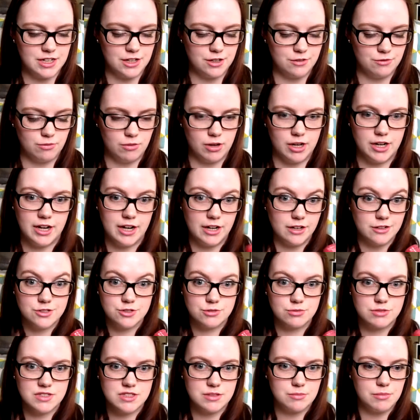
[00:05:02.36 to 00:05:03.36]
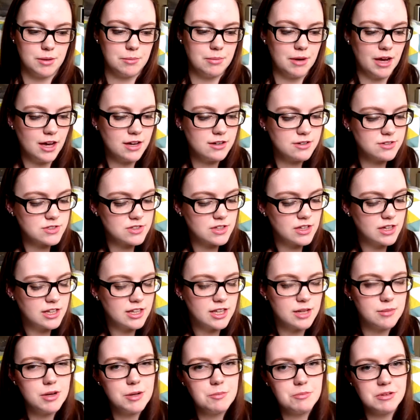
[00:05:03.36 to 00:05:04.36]
of what else was in my box.
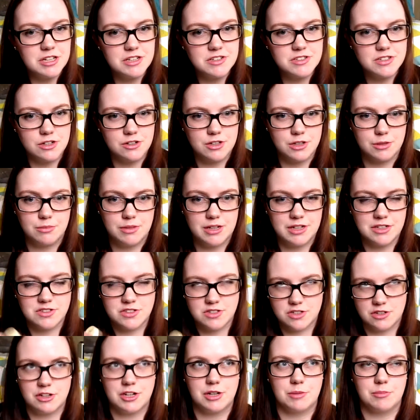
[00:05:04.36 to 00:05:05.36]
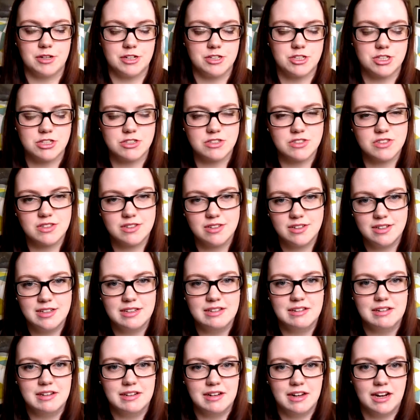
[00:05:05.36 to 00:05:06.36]
That might be easier than me inserting pictures.
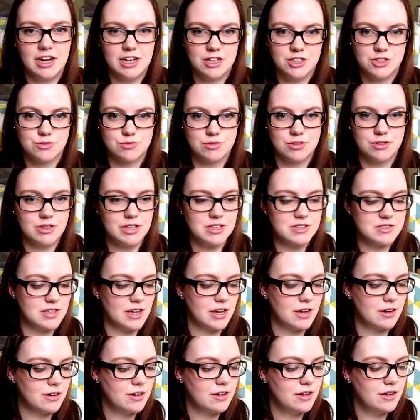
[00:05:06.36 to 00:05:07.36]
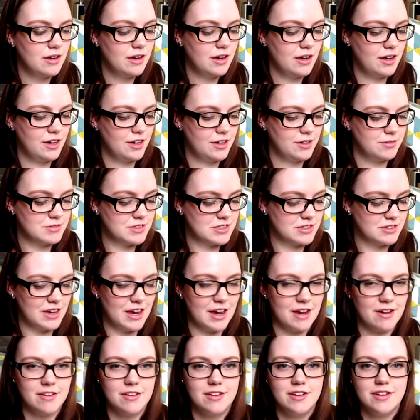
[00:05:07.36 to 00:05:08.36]
I just realized that. So
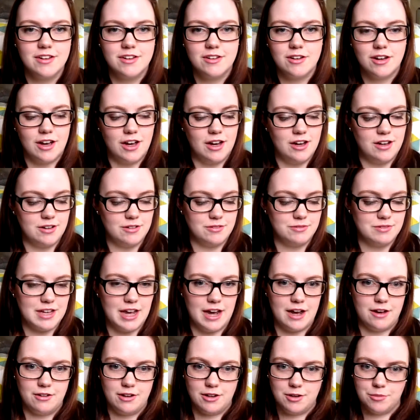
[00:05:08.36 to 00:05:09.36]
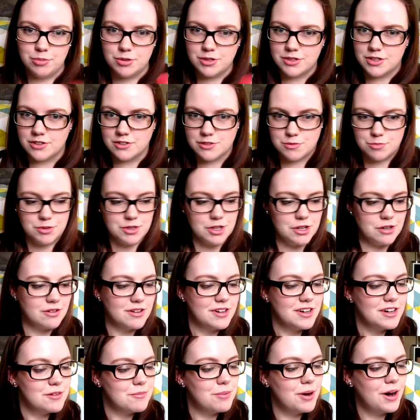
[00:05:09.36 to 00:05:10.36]
yeah. Yeah, I'll put those below.
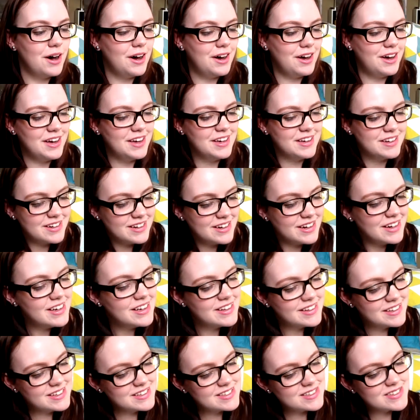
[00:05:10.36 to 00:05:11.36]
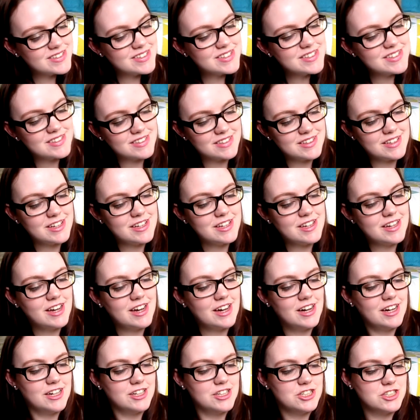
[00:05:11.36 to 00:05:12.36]
But this was the
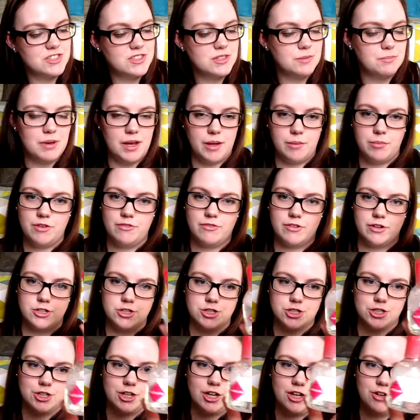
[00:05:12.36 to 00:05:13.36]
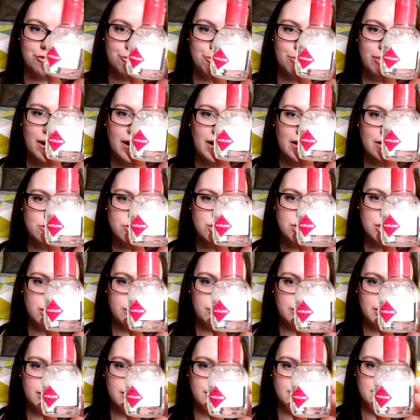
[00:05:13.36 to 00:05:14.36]
just the baby version of
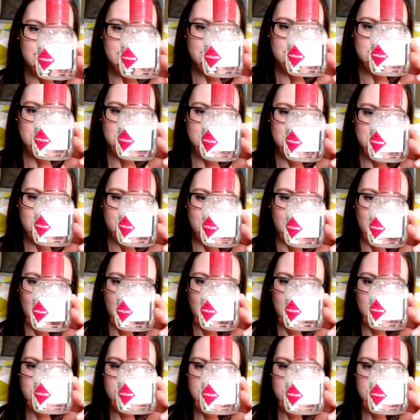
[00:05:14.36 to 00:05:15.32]
Bioderma. This is their regular